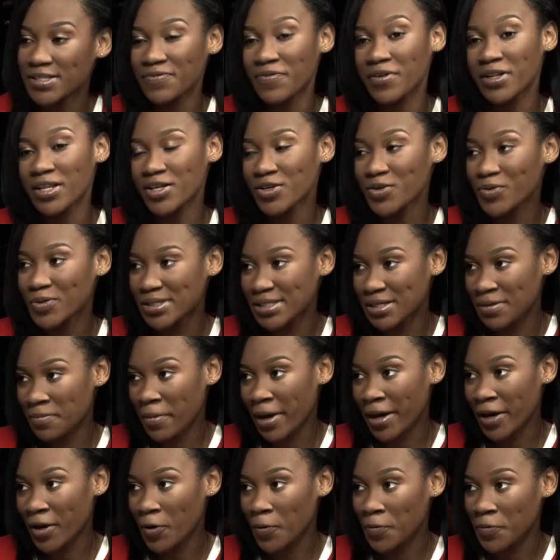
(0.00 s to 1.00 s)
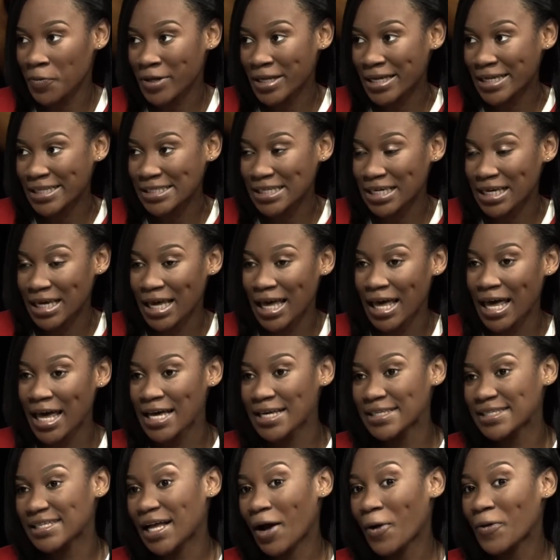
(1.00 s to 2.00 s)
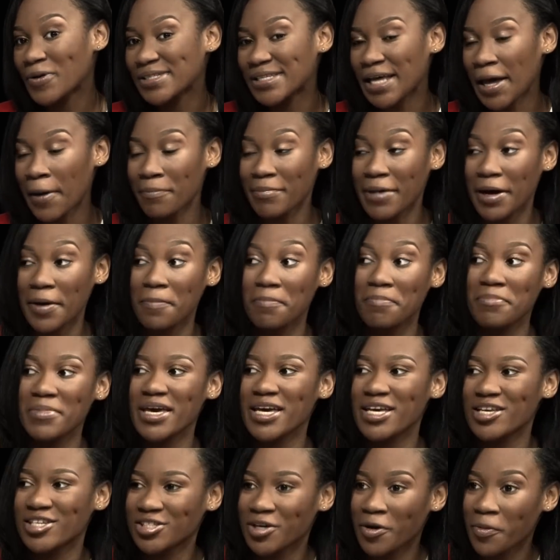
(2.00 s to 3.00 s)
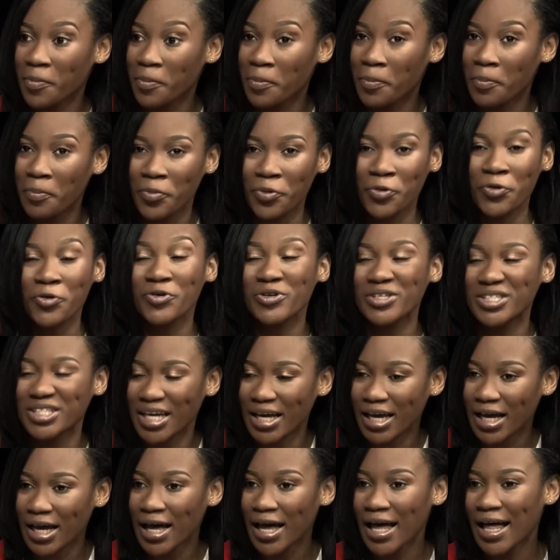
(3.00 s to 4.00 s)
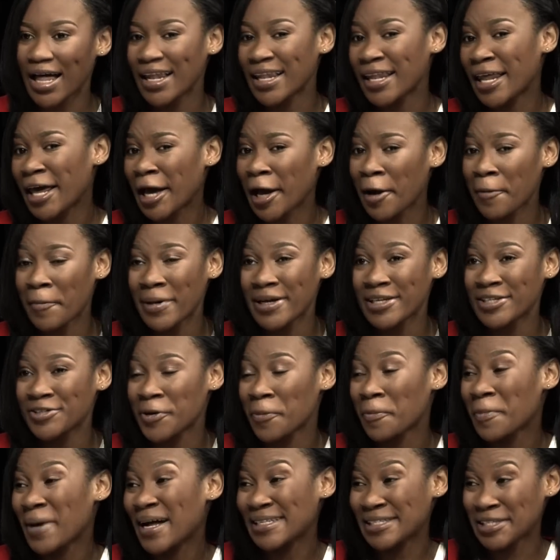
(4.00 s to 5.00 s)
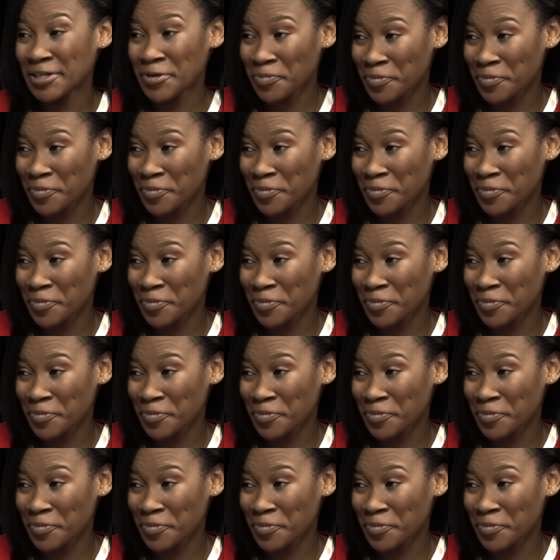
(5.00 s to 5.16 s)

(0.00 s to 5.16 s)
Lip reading: for the youths in my community. So that was like my major project. Like, I'm a dramatic